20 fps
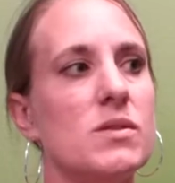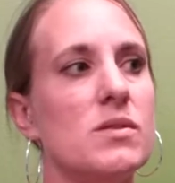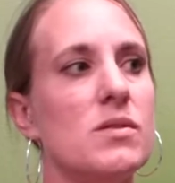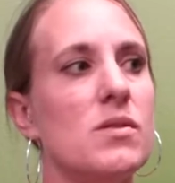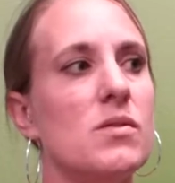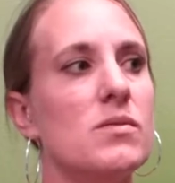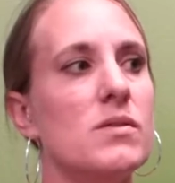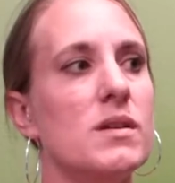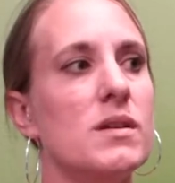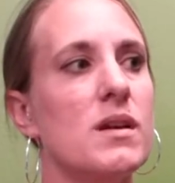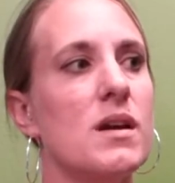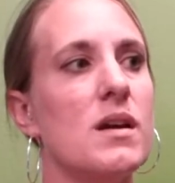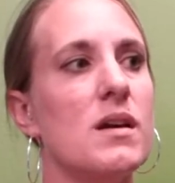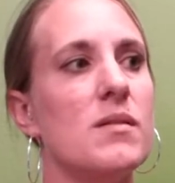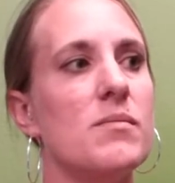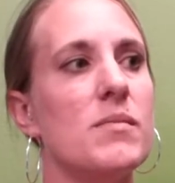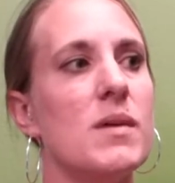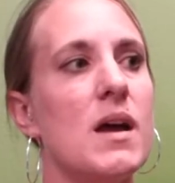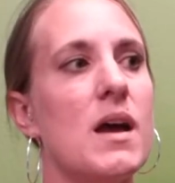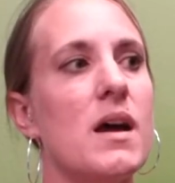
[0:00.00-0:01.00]
would only
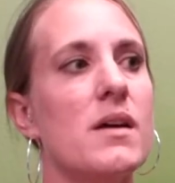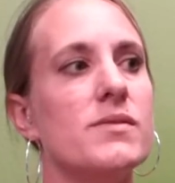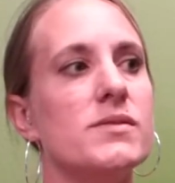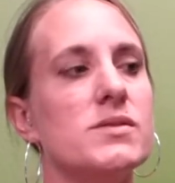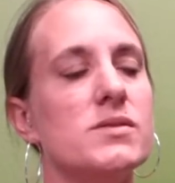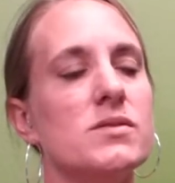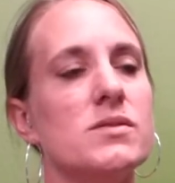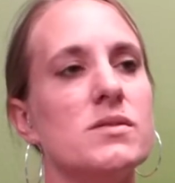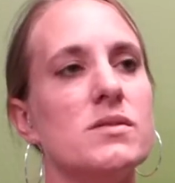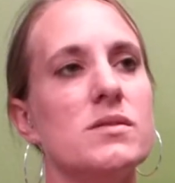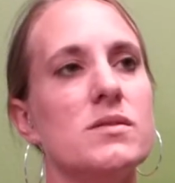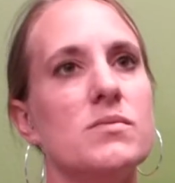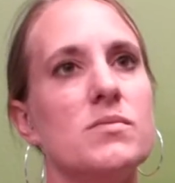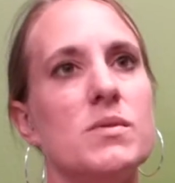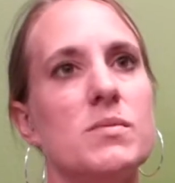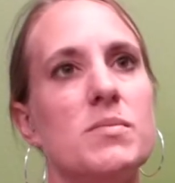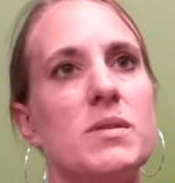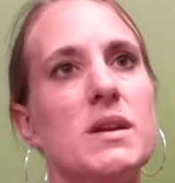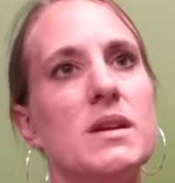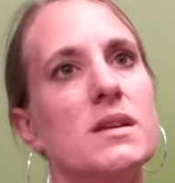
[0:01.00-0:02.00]
come after
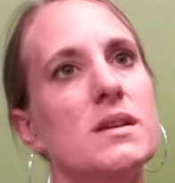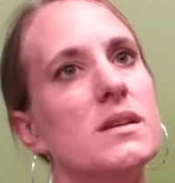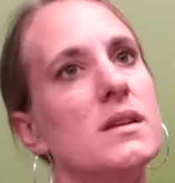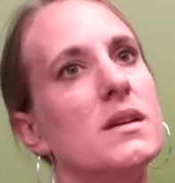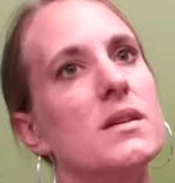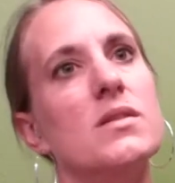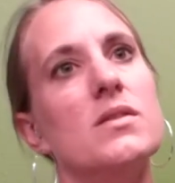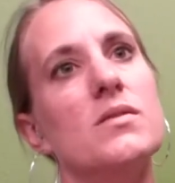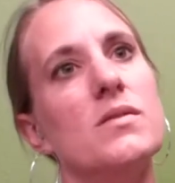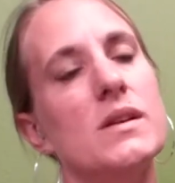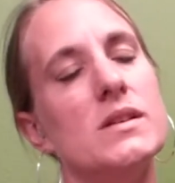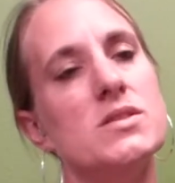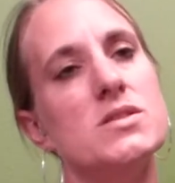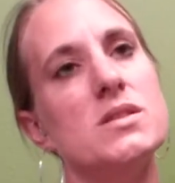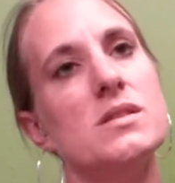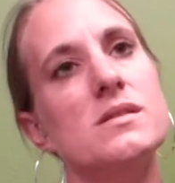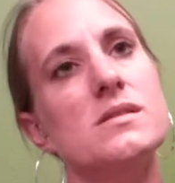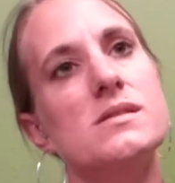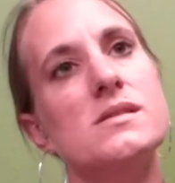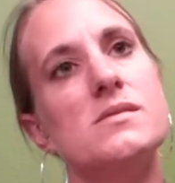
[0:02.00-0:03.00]
repeated
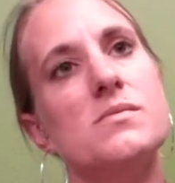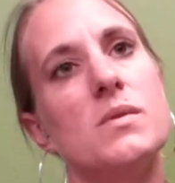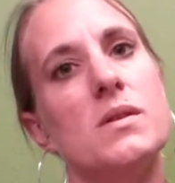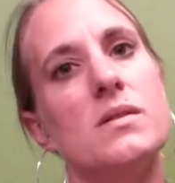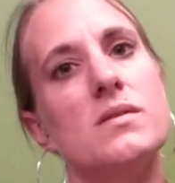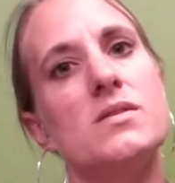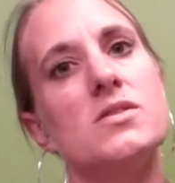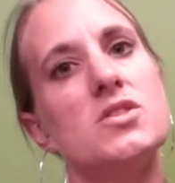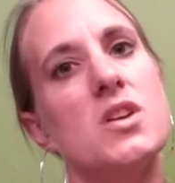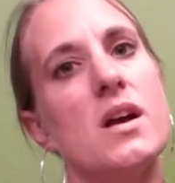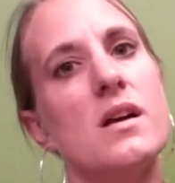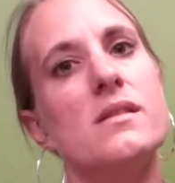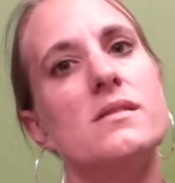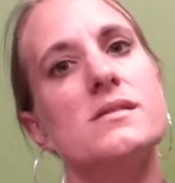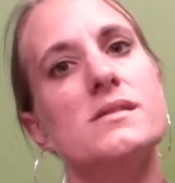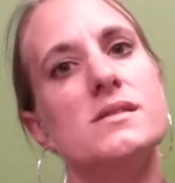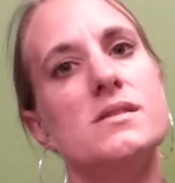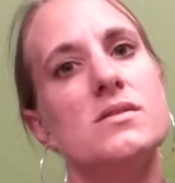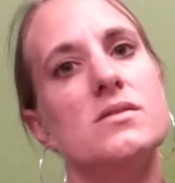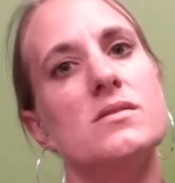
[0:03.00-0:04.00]
interventions where the
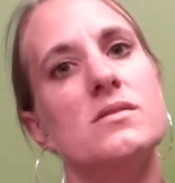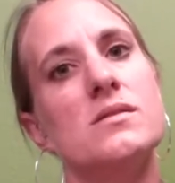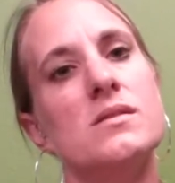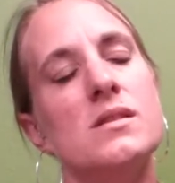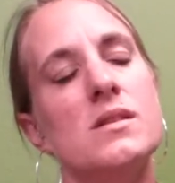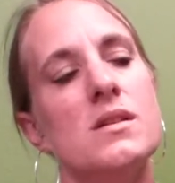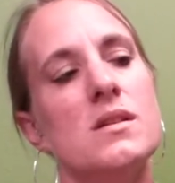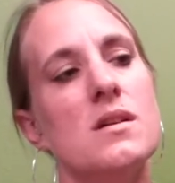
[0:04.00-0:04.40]
child still